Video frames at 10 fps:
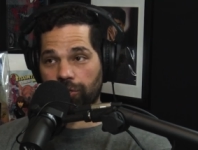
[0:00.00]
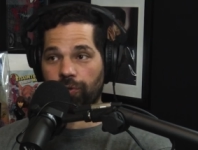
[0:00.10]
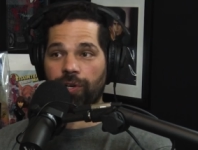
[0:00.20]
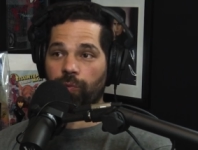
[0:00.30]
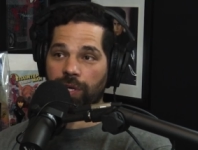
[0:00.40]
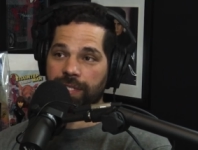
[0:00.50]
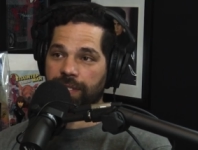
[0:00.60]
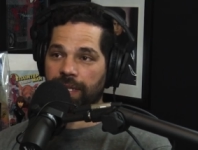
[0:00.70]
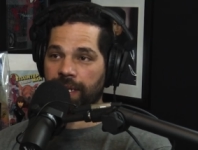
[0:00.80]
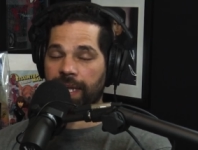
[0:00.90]
and one's
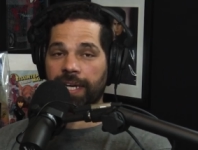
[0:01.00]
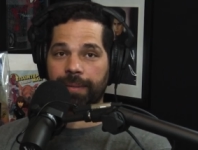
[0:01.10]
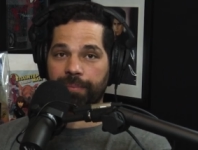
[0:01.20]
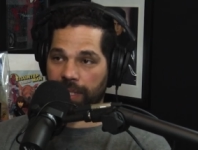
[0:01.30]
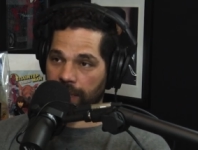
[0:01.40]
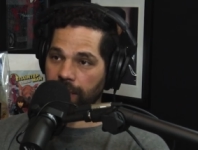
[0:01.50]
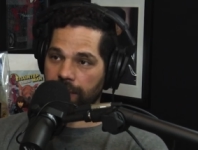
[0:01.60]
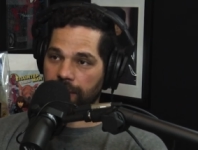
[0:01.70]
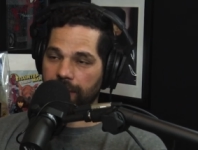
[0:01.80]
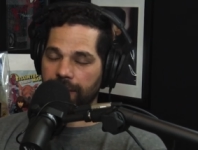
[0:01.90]
an incomplete.
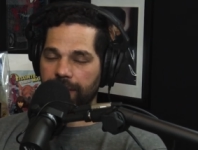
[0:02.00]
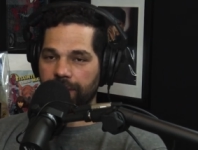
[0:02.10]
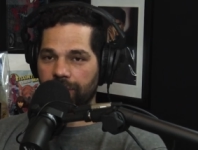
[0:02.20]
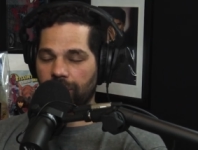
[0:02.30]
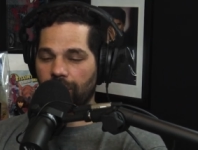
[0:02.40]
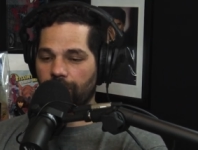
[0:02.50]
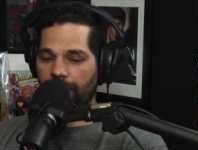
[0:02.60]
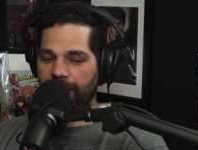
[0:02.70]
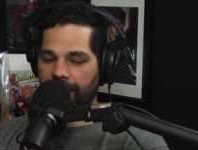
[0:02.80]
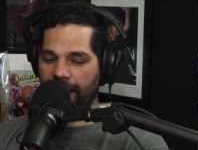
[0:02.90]
So
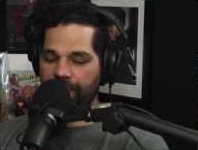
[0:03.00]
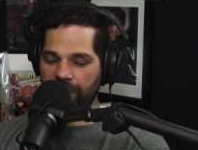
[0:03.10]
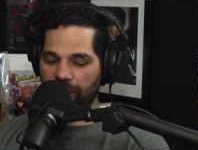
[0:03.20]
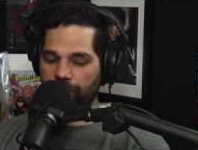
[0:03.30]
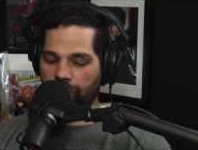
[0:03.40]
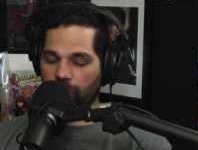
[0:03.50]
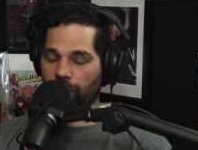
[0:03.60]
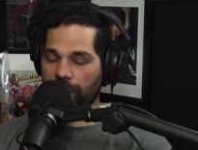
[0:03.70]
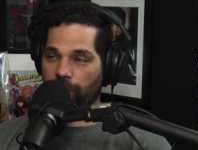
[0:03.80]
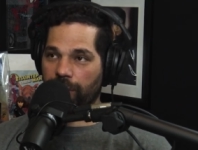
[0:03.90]
uh, having to deal with
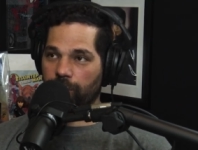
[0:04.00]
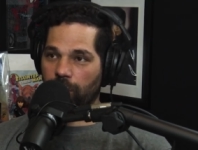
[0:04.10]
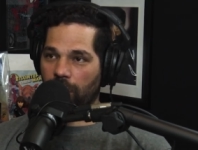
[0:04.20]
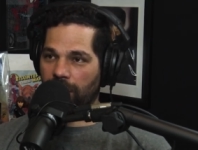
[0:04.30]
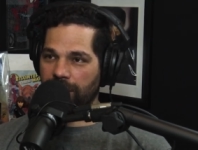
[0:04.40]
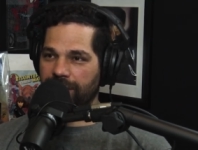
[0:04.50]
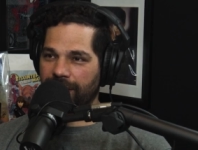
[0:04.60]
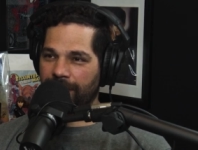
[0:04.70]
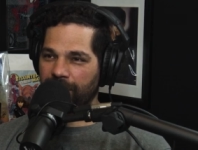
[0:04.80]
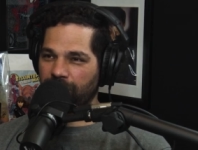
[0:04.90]
21 RAWs
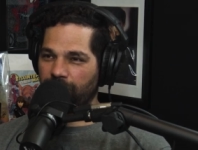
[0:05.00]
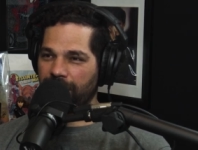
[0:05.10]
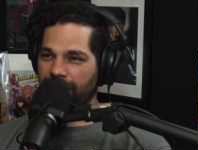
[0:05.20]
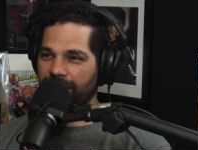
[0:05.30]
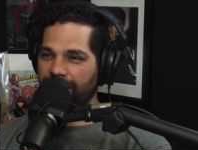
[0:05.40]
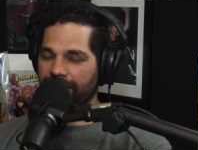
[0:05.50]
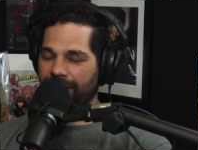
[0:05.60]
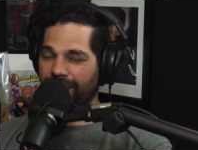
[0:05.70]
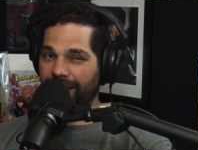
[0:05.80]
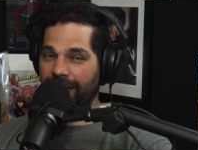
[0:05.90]
in between
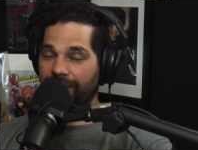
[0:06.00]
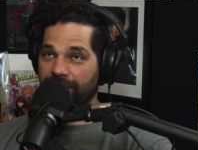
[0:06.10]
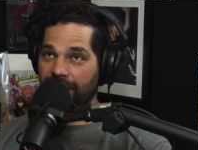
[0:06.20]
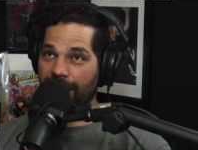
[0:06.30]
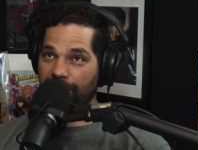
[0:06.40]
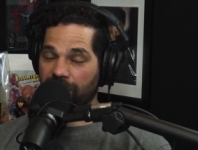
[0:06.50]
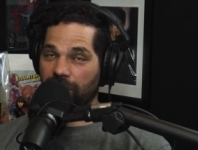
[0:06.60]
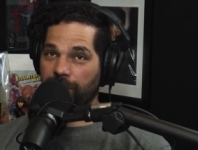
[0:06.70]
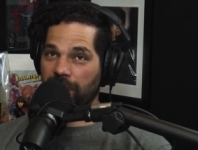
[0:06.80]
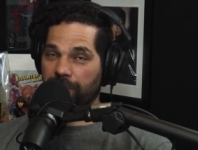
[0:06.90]
the length of time it took
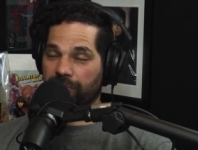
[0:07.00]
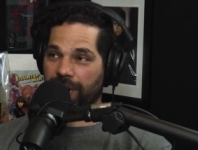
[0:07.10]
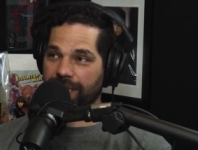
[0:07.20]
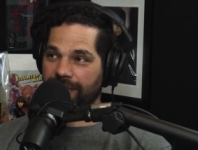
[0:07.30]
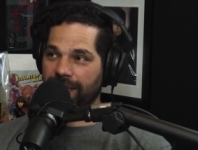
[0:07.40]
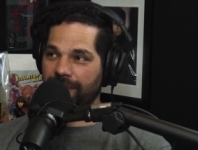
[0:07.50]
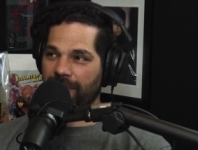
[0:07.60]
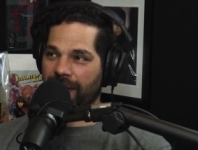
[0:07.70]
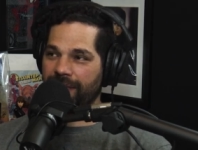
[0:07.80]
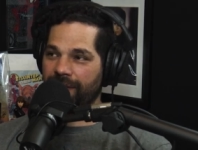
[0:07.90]
me to press them
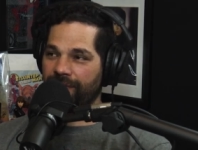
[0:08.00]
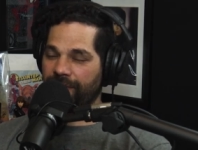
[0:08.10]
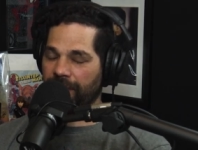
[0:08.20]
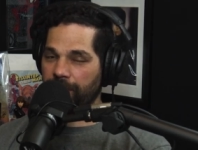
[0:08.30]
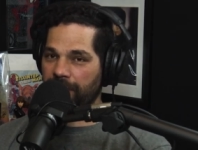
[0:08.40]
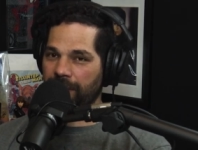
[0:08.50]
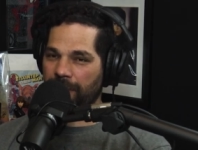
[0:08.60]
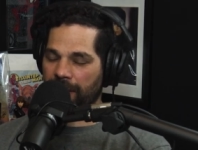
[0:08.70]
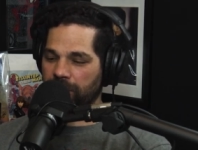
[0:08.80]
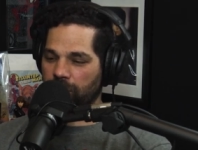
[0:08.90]
and then film them
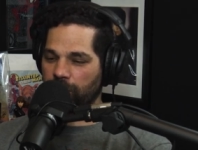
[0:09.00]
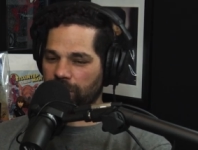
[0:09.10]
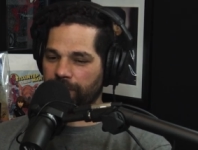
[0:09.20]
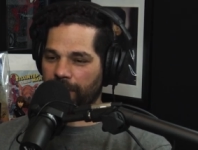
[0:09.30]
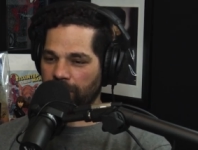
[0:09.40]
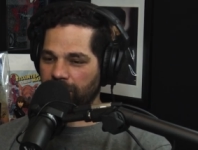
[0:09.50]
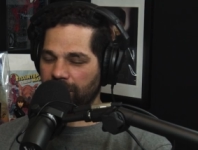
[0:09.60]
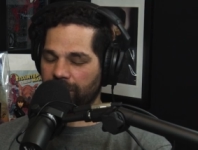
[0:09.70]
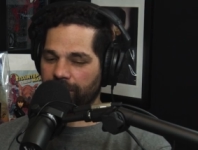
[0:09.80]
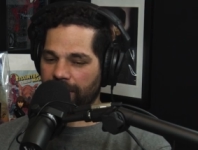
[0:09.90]
and switching
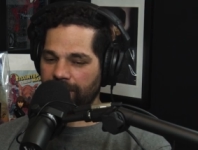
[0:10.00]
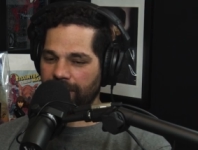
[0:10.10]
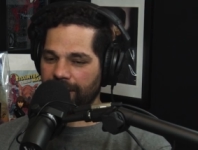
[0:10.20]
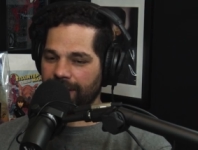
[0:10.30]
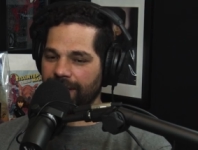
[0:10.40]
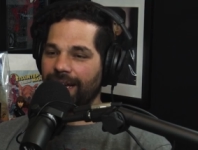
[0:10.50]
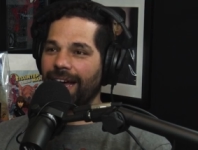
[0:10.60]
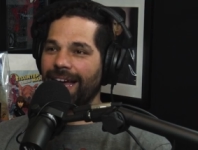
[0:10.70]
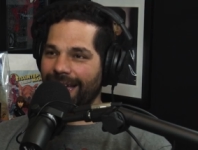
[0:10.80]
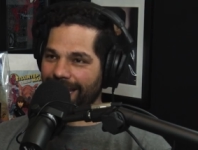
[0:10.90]
post-its around,
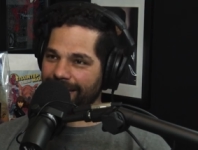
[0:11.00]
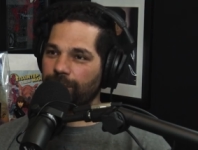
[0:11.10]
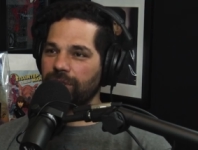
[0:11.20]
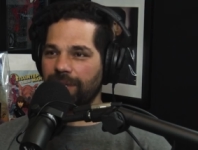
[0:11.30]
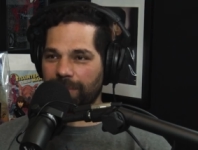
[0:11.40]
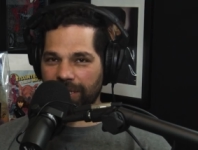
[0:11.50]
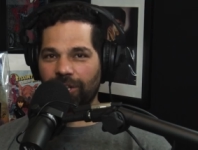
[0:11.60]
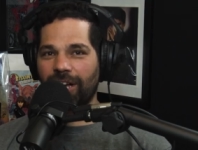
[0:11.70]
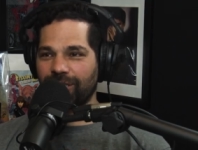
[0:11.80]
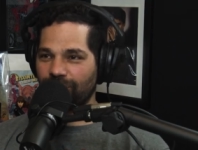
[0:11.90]
I there was some
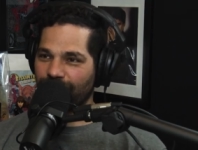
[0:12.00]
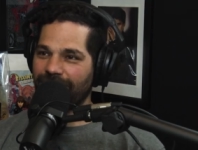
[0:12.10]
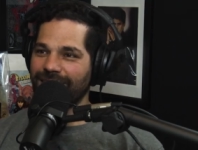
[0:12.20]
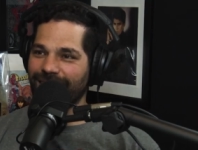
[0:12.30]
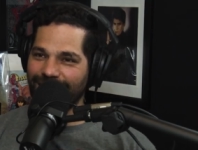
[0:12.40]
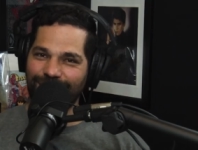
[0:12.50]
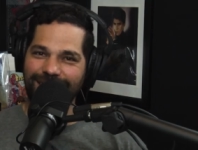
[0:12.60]
lost in translation